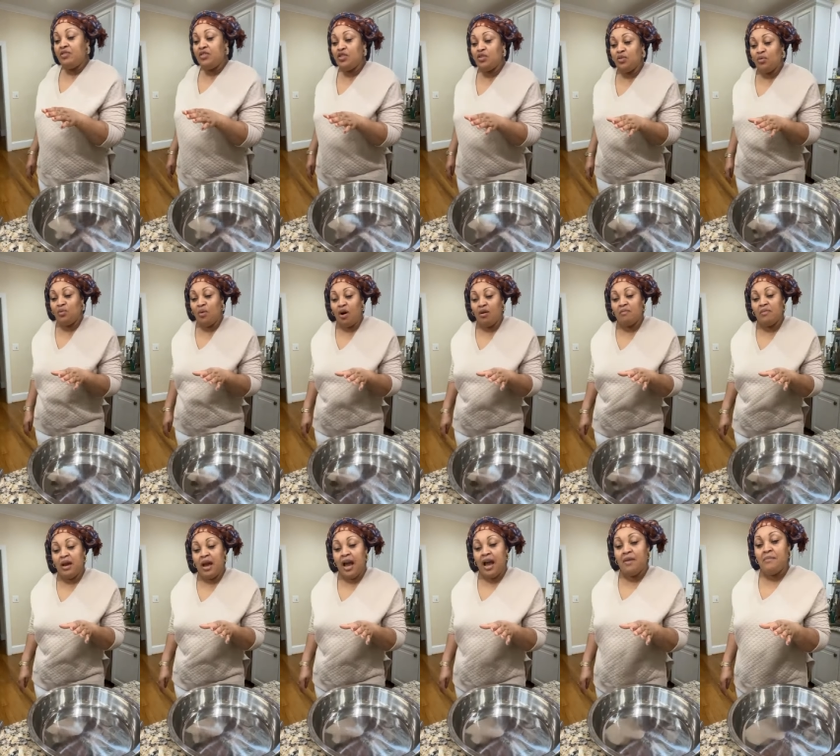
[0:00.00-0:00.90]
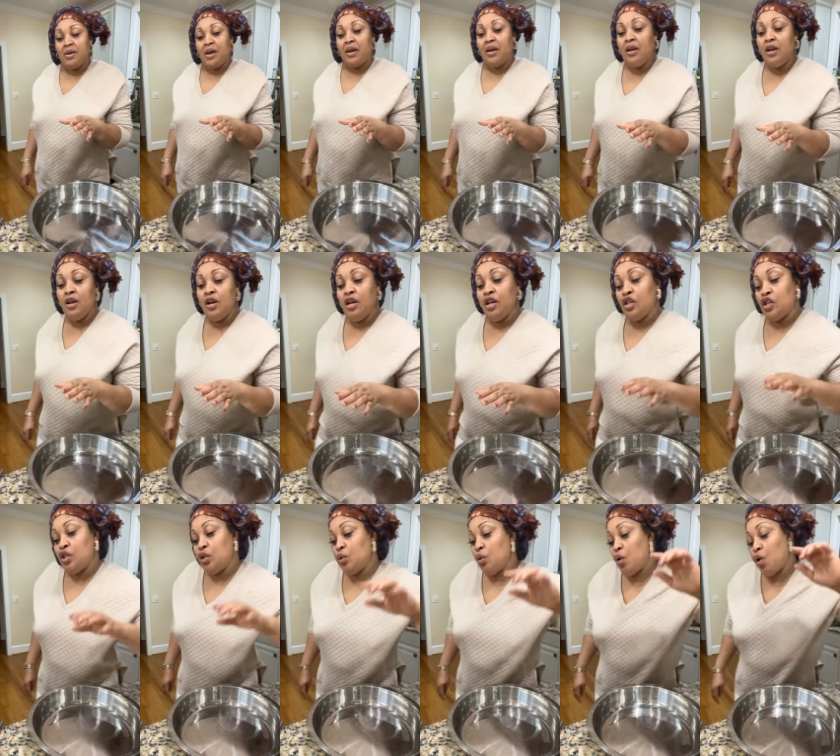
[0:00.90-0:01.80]
She will walk behind me.
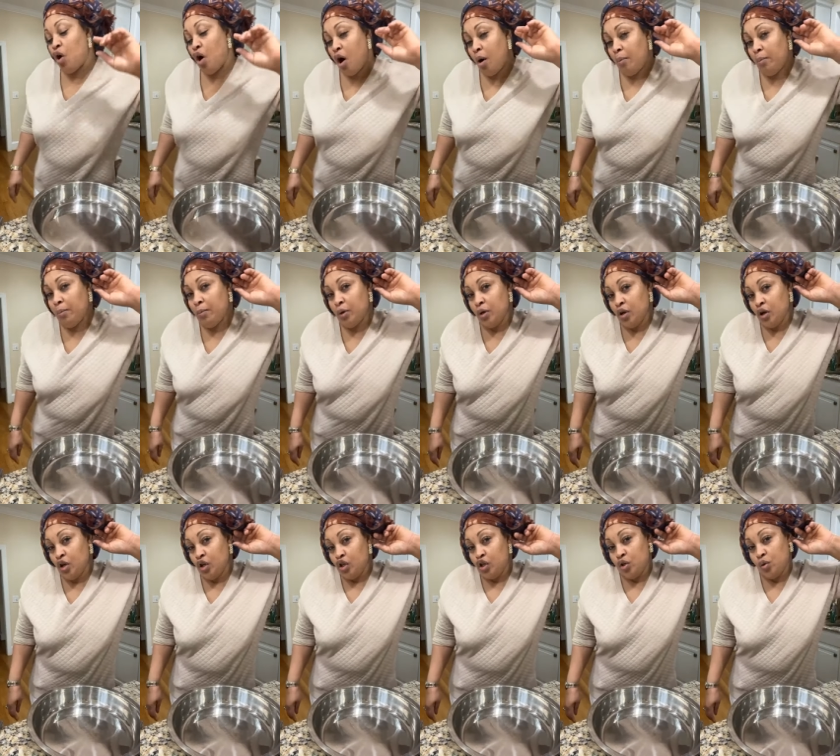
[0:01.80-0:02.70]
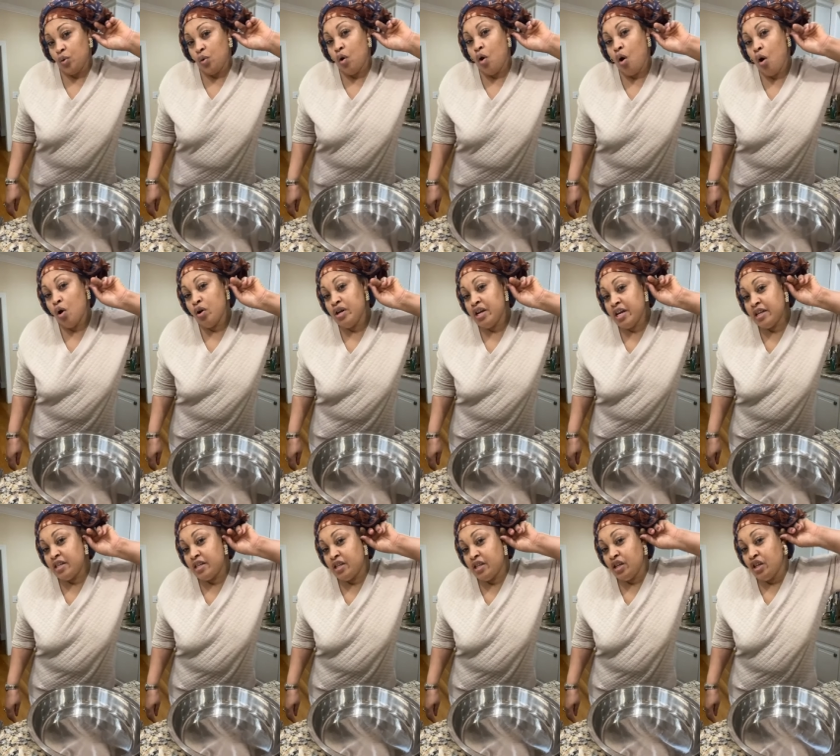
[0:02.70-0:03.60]
She will come. She will hold
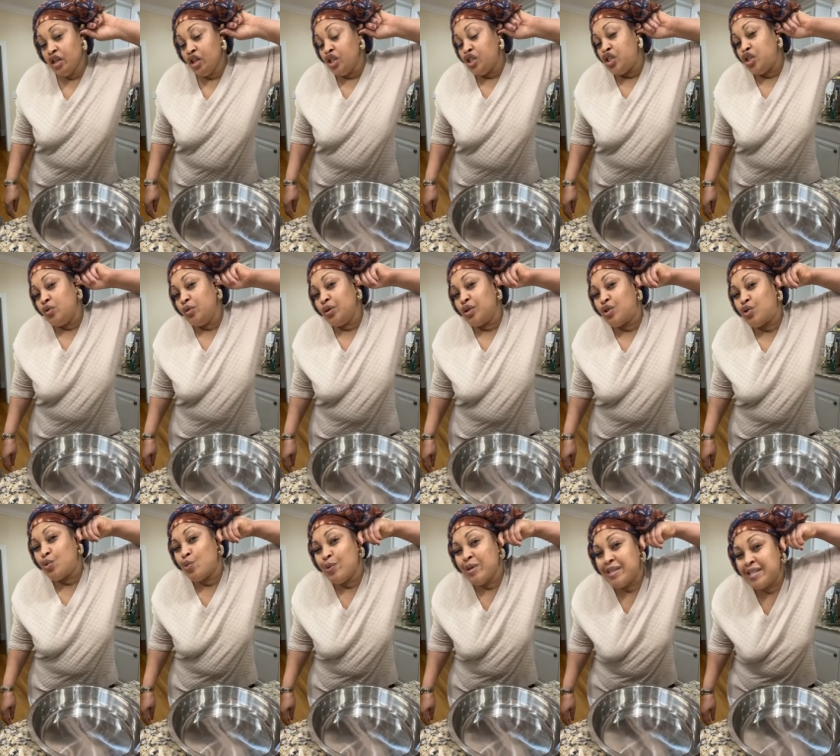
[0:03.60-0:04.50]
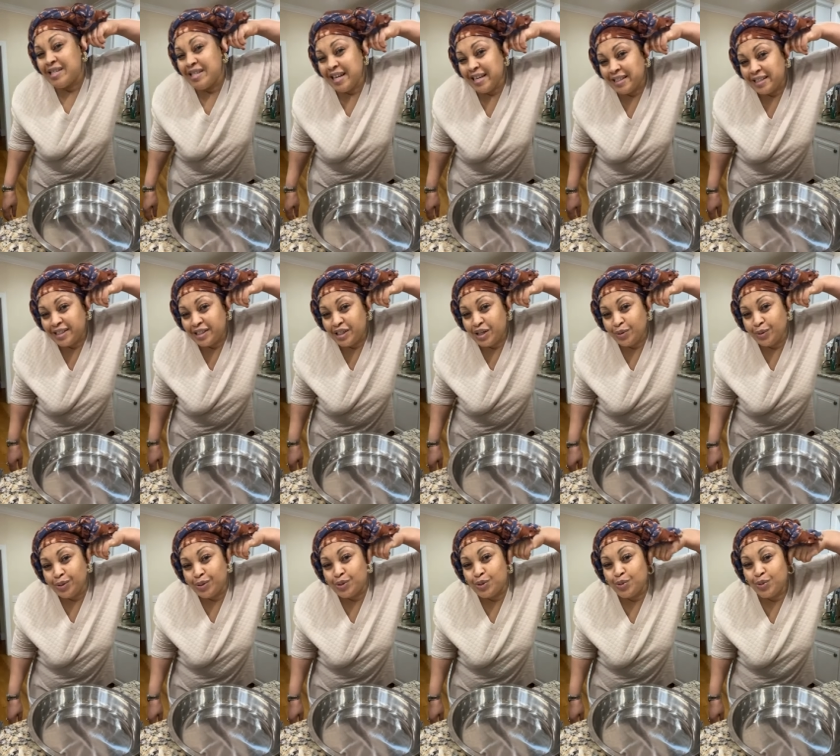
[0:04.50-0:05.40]
this. She will twist it.
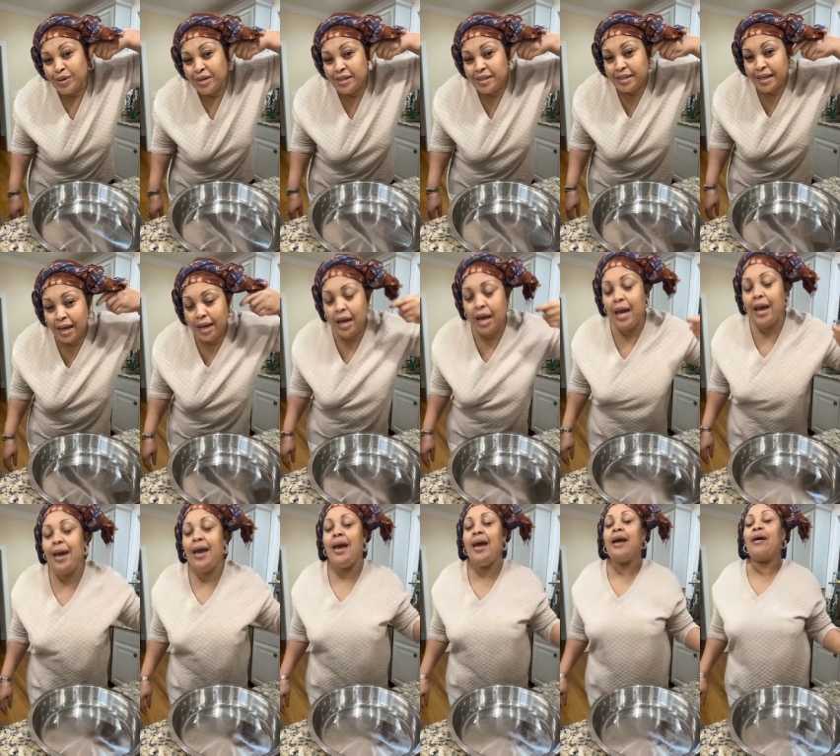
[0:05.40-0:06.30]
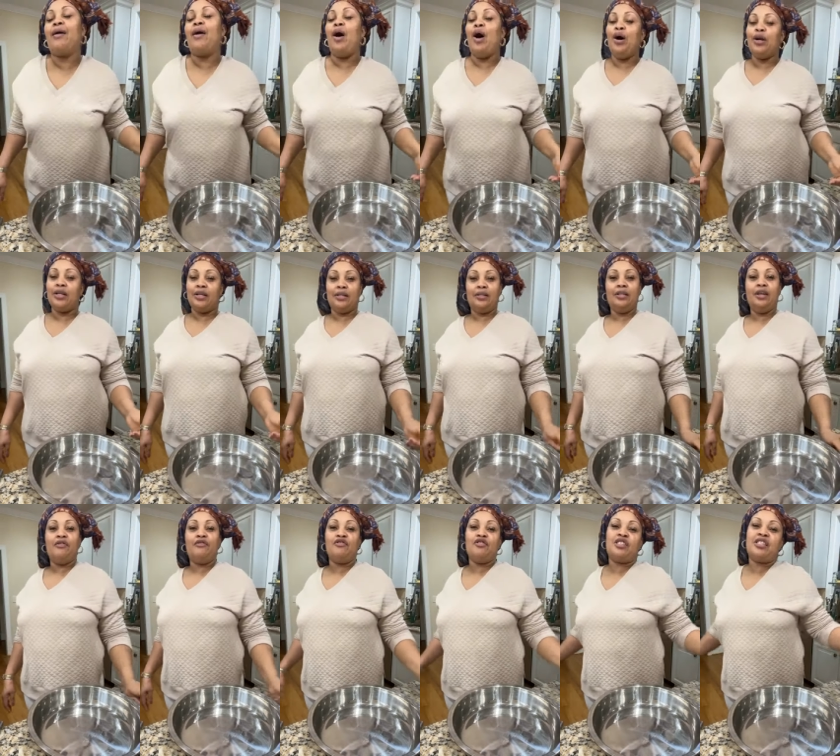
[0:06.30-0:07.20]
She will twist. It. Hey God,
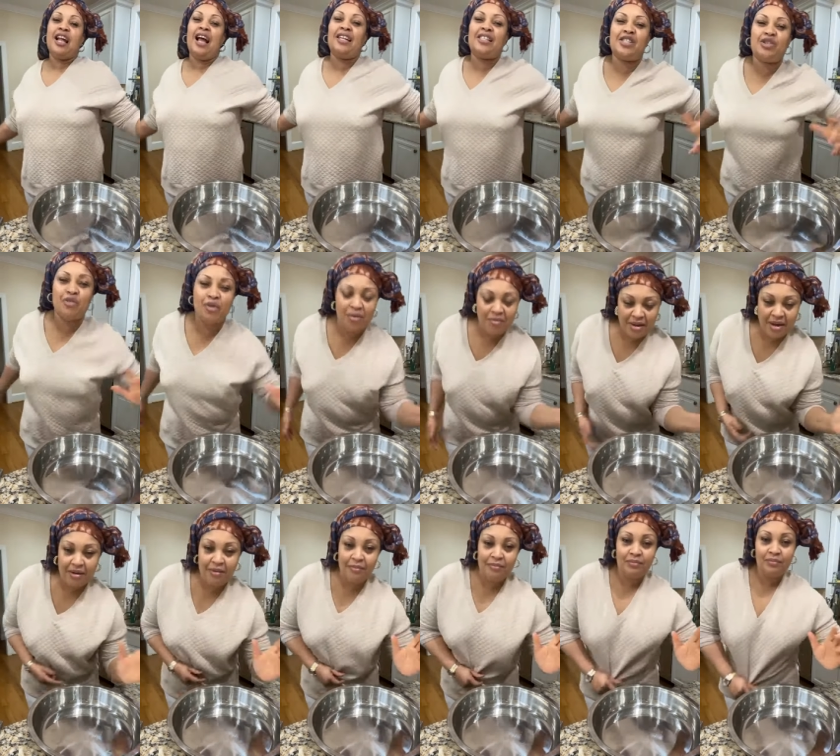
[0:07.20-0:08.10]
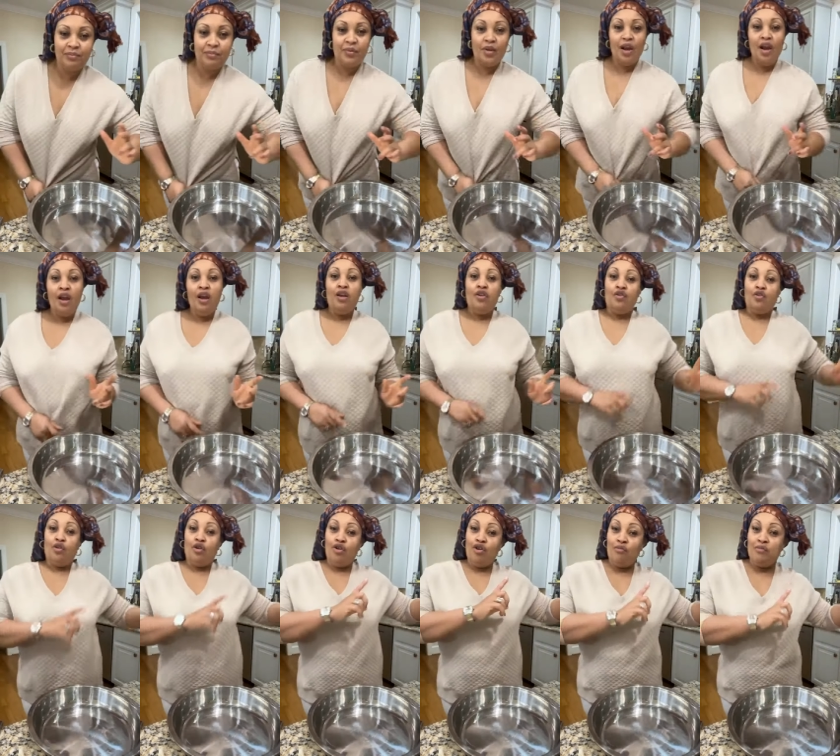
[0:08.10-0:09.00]
if you start screaming,
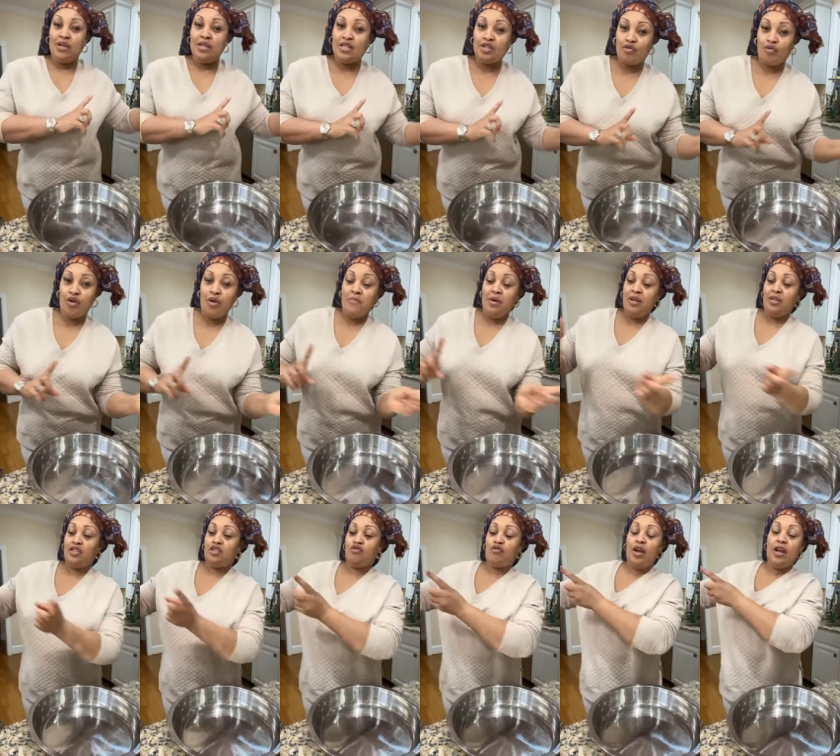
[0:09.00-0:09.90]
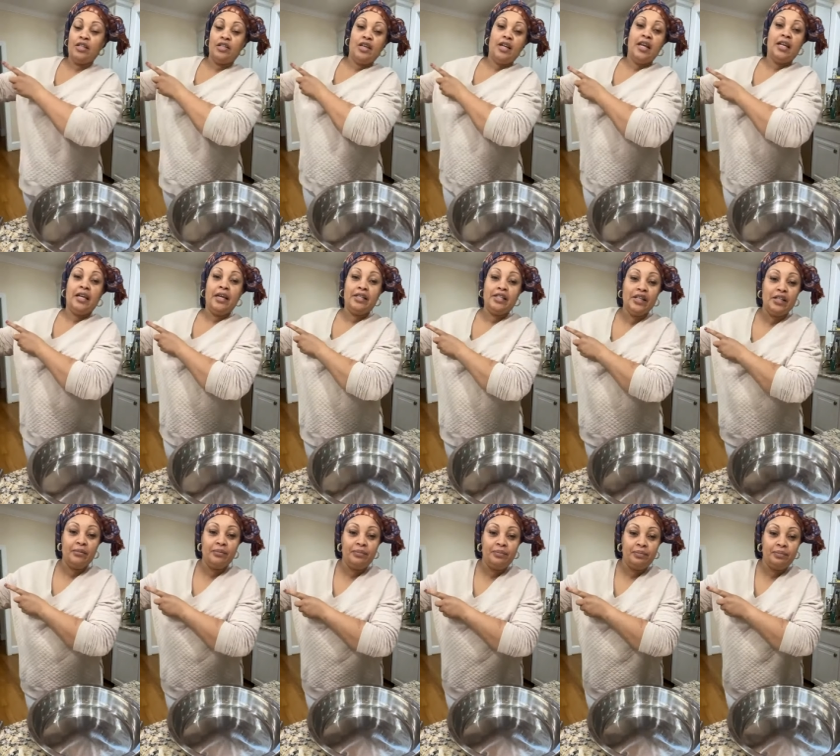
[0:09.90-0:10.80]
you're gonna be screaming straight to the
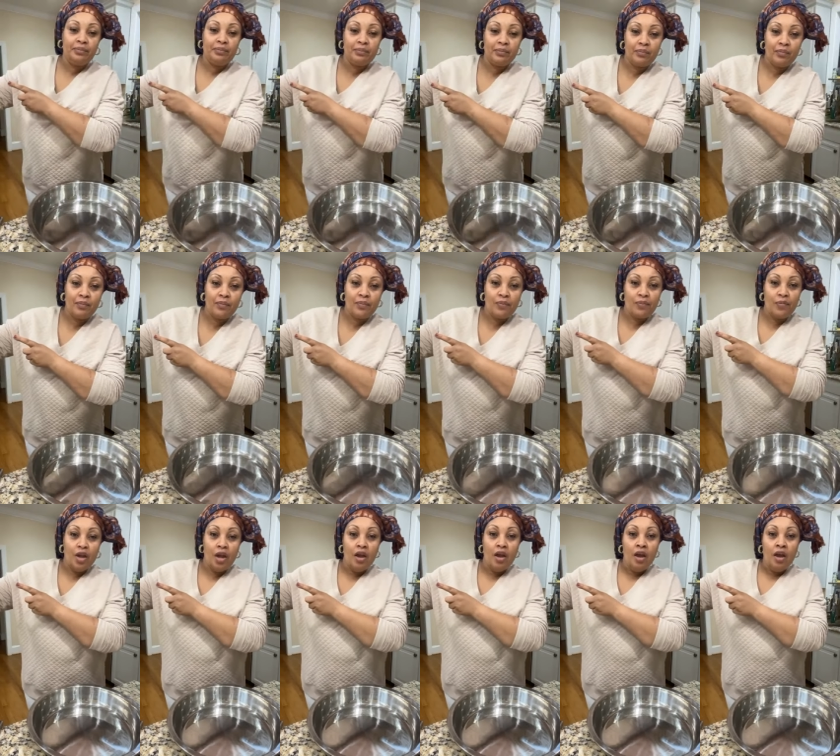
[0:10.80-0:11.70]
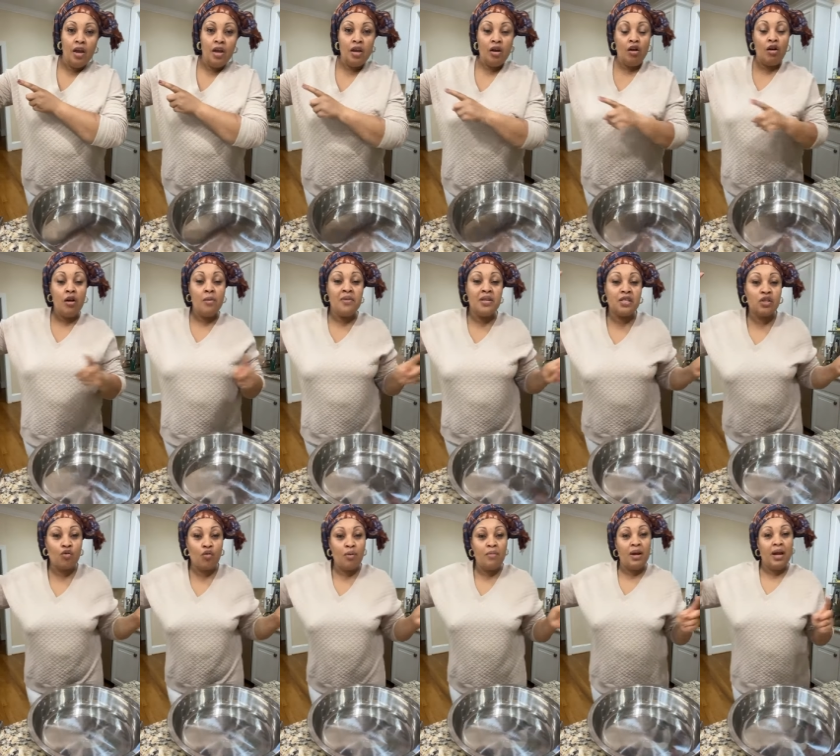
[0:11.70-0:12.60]
kitchen. You're gonna be
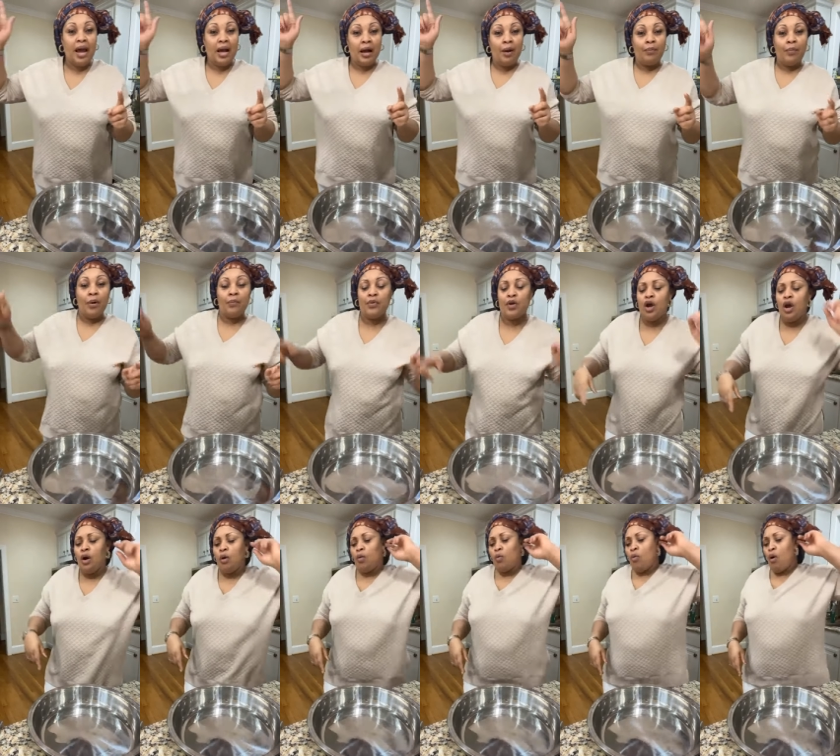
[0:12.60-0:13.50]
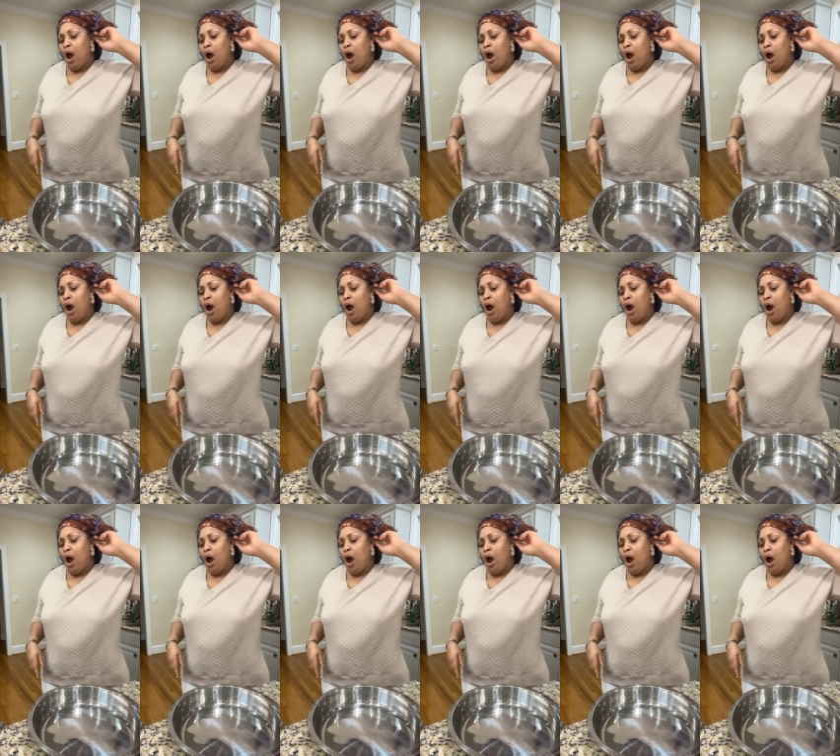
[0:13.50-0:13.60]
screaming like a puppy.